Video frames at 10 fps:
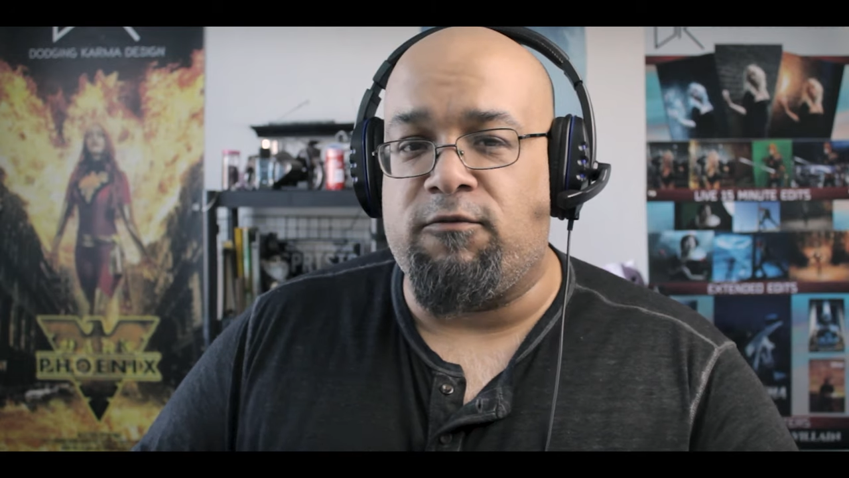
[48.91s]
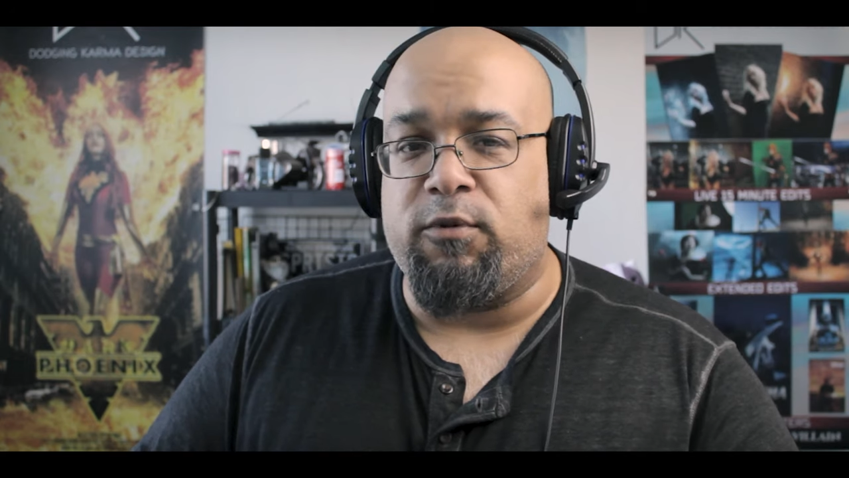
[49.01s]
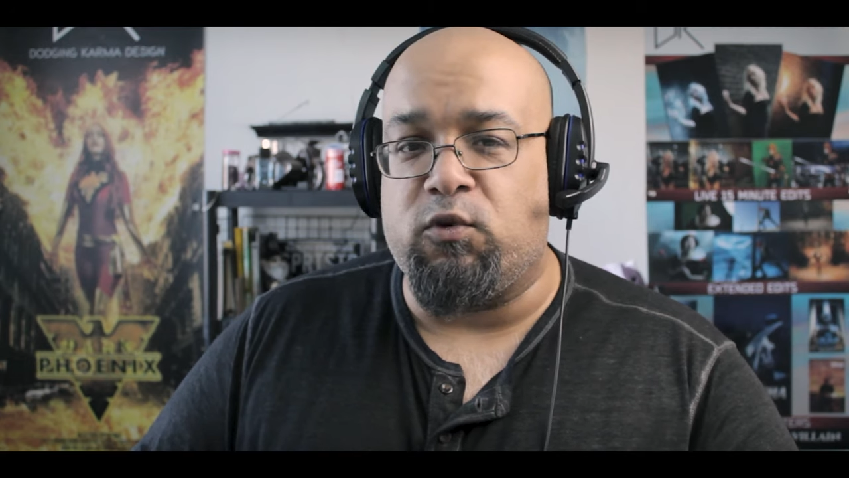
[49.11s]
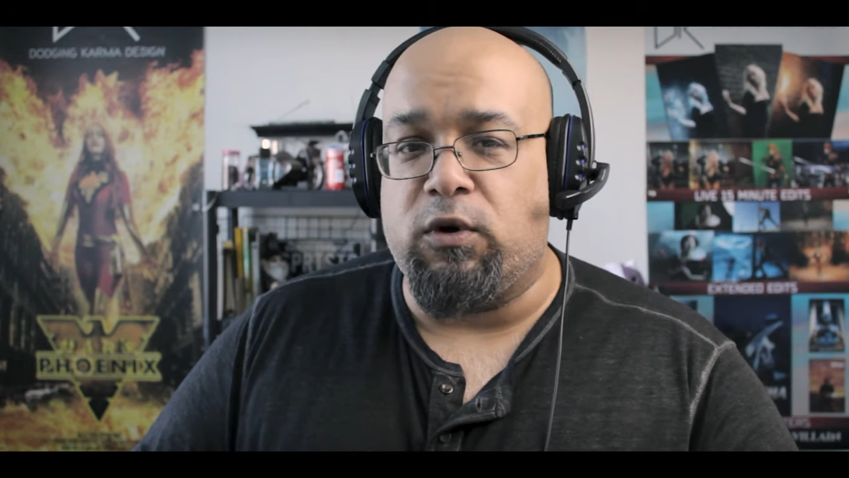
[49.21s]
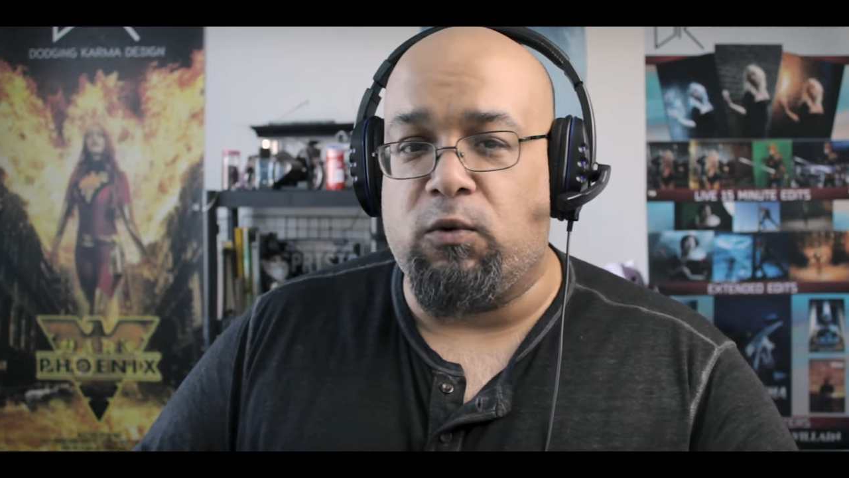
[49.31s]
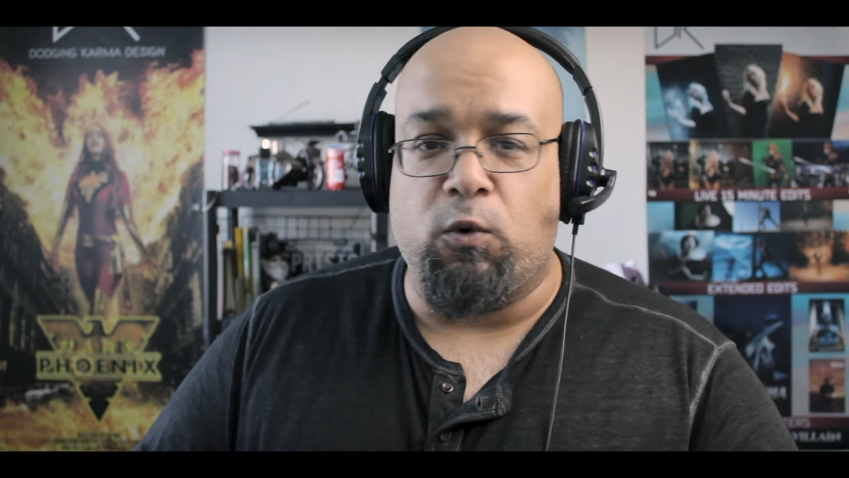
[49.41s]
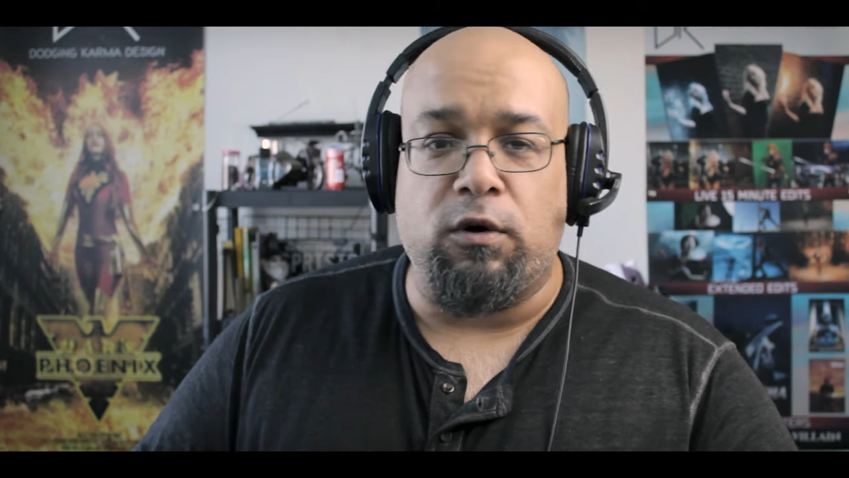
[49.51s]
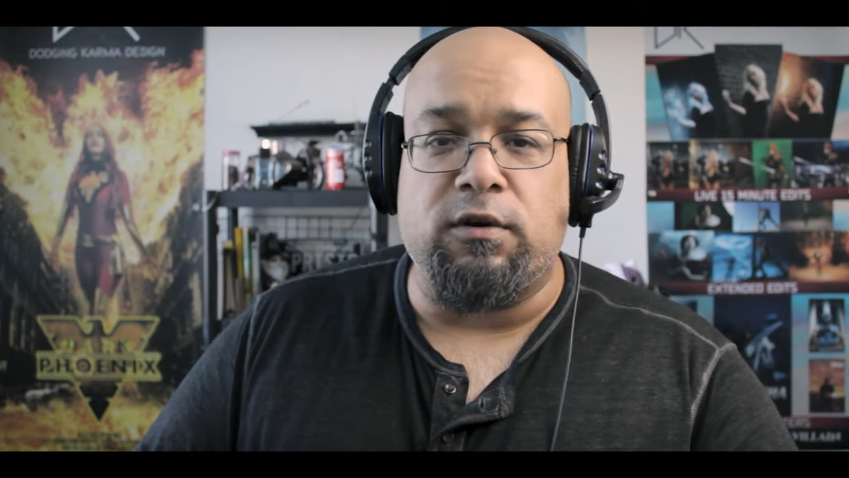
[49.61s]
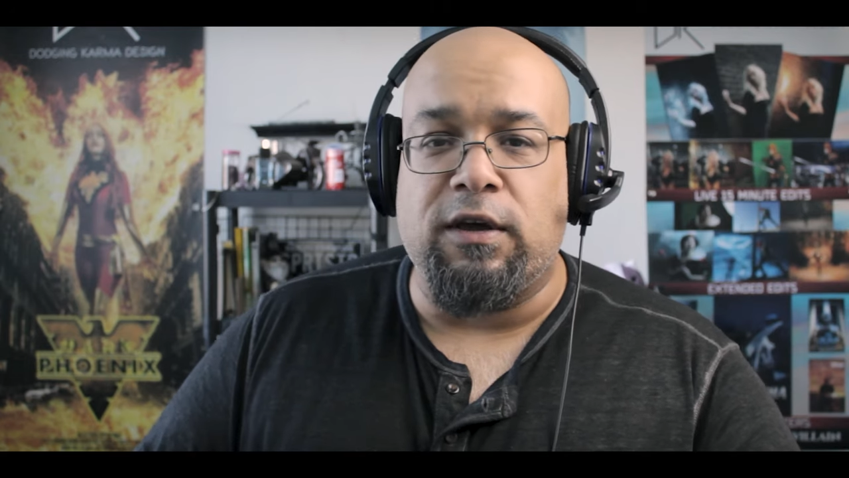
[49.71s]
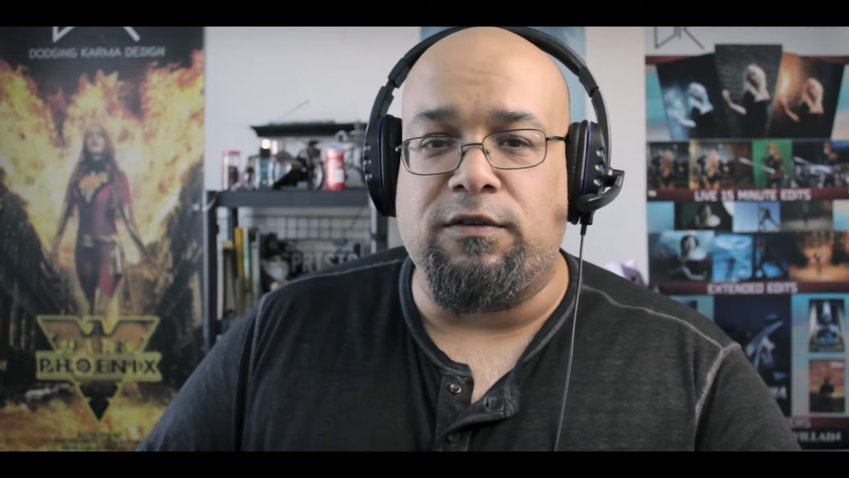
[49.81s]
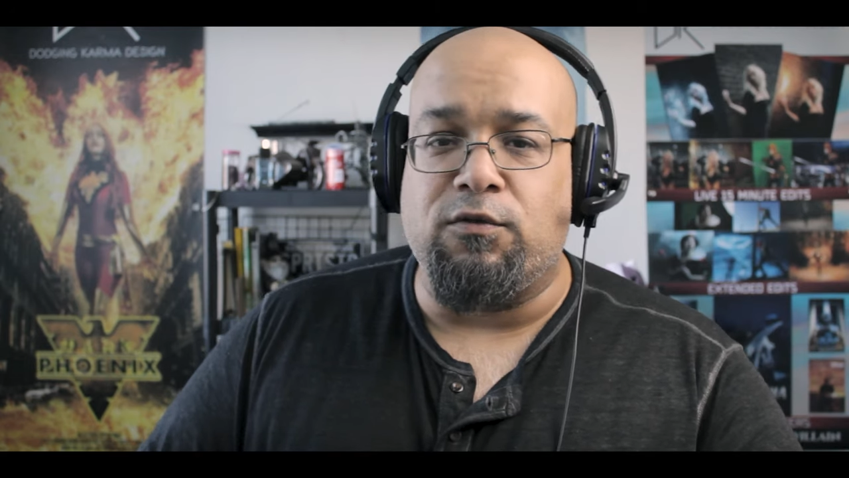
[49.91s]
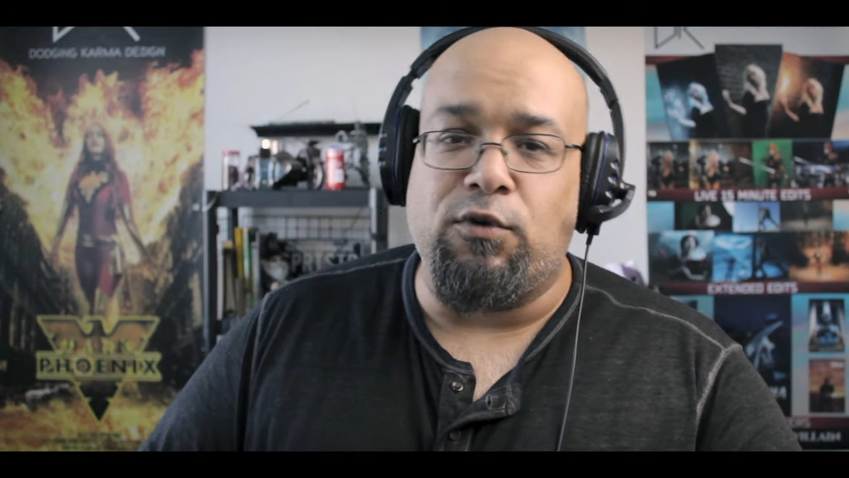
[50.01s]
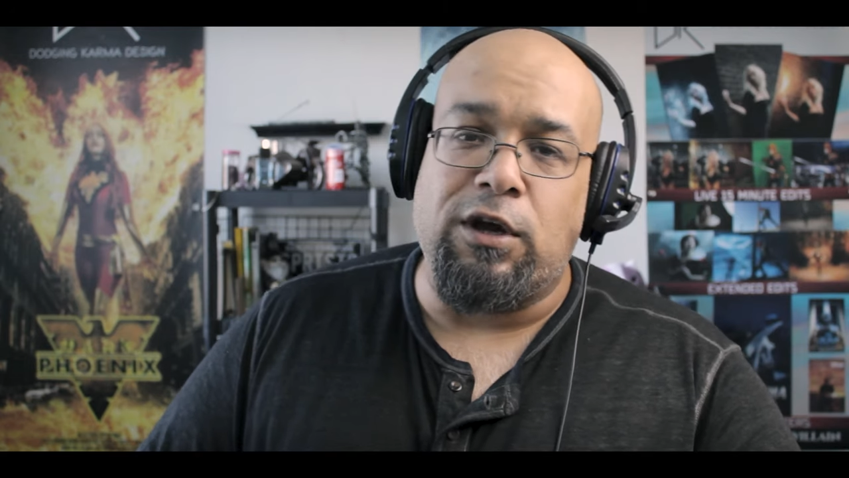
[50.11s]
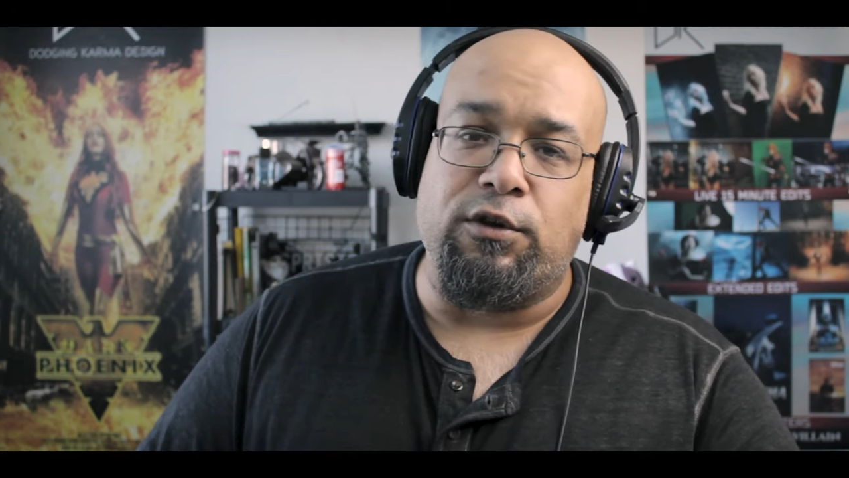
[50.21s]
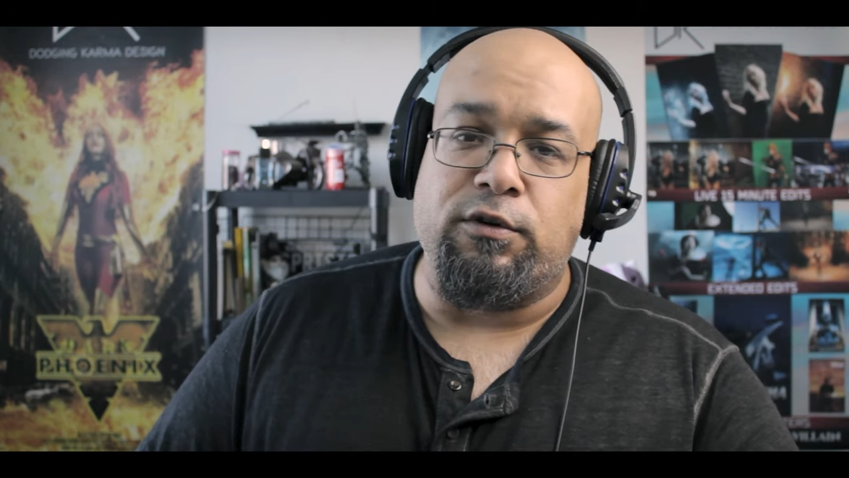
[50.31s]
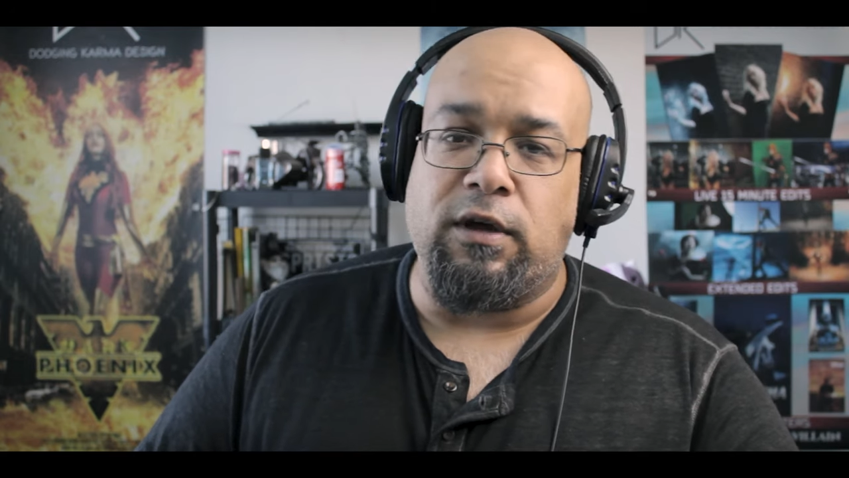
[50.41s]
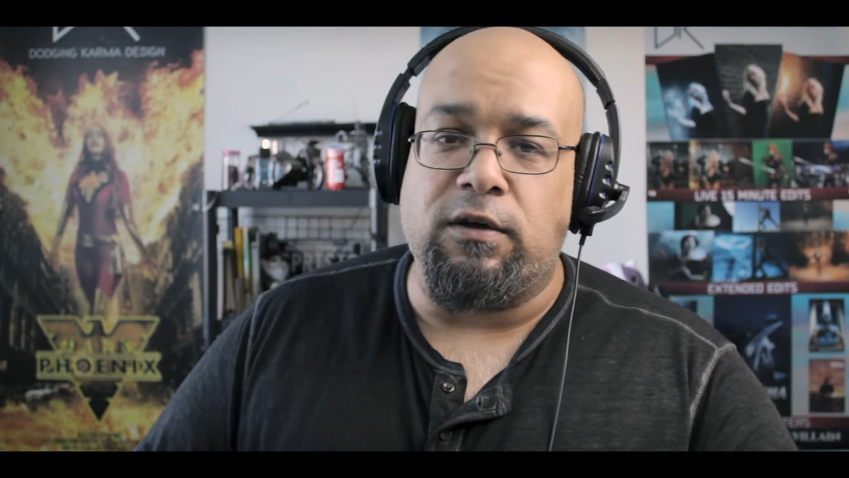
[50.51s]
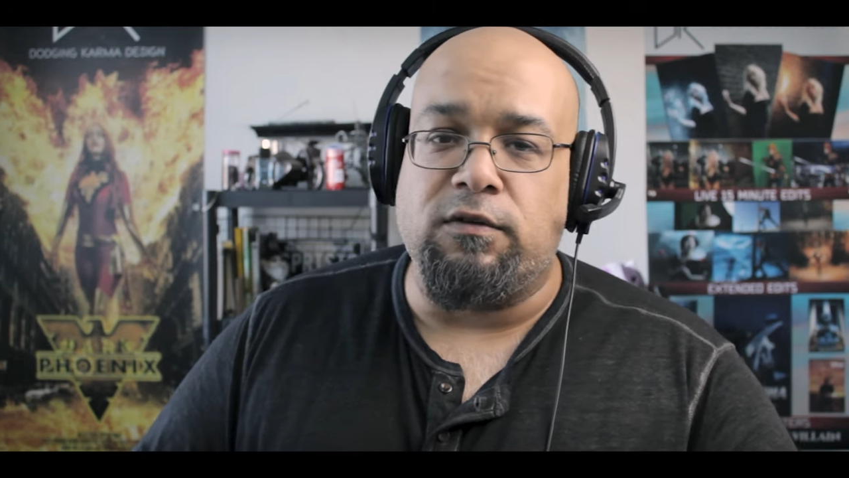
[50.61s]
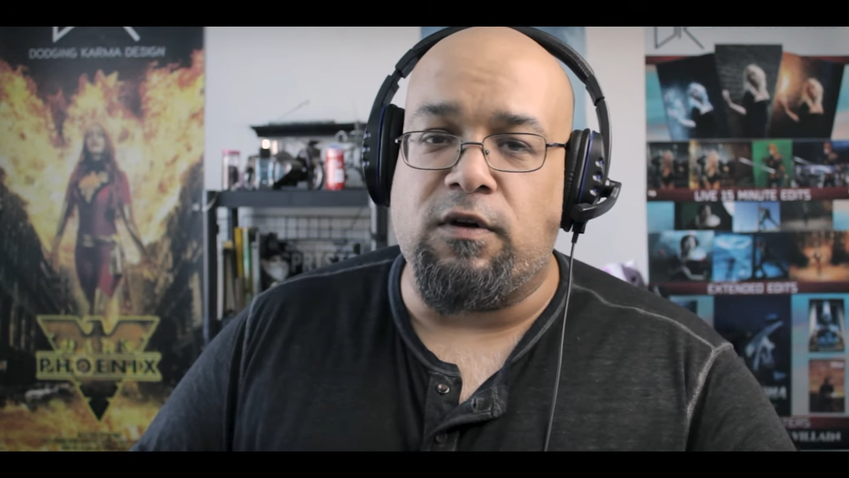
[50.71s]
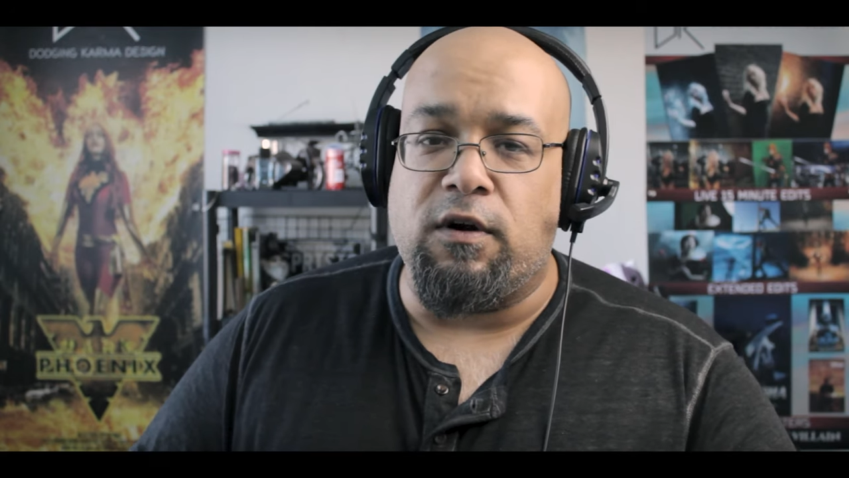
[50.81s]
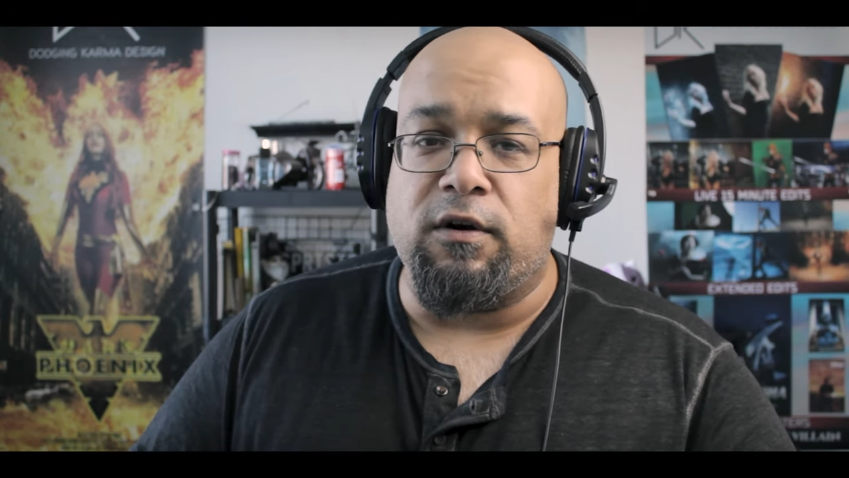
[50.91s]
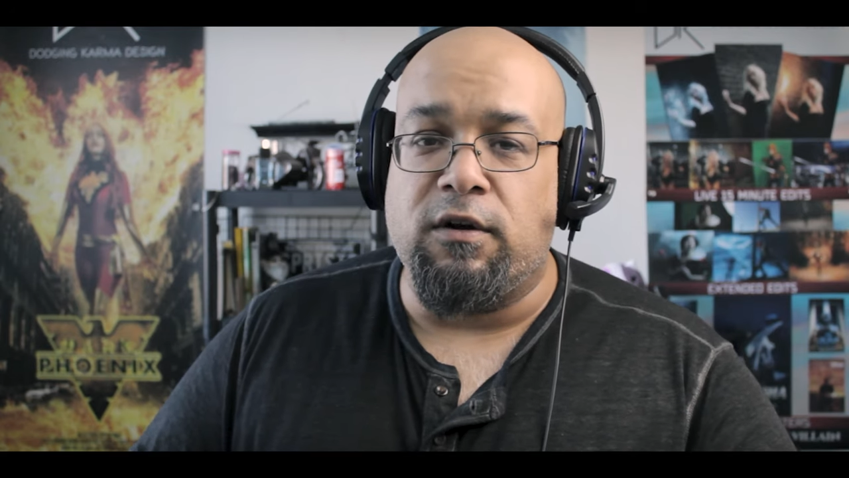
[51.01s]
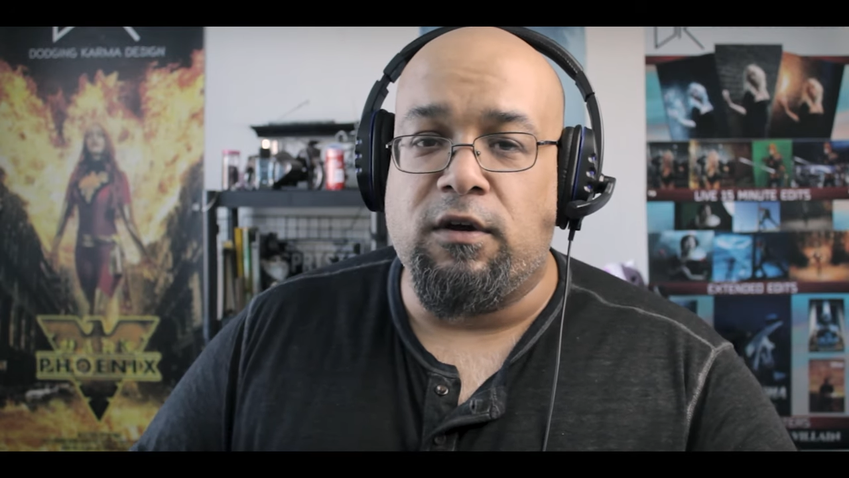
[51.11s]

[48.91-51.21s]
between work days and regular days are